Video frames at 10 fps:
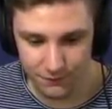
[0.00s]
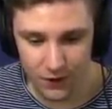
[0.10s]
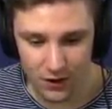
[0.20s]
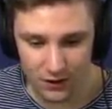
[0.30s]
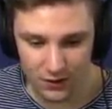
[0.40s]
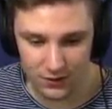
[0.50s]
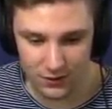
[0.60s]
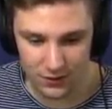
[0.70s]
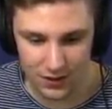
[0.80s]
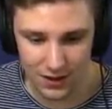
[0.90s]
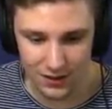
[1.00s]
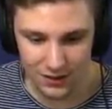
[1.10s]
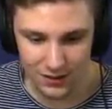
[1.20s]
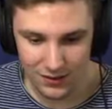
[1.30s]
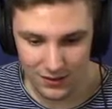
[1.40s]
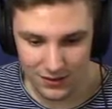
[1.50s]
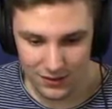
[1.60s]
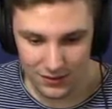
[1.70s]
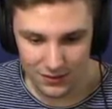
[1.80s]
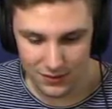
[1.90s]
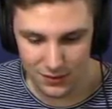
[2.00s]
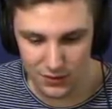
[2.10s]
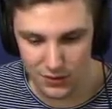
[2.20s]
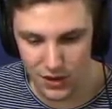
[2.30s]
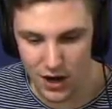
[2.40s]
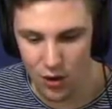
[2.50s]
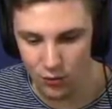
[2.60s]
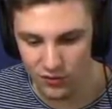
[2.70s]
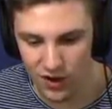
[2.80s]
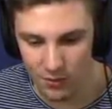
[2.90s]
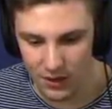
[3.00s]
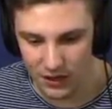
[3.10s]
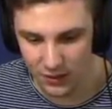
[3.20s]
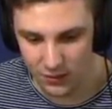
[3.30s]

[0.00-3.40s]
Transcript: fuck? Uh, no, oh, zombie.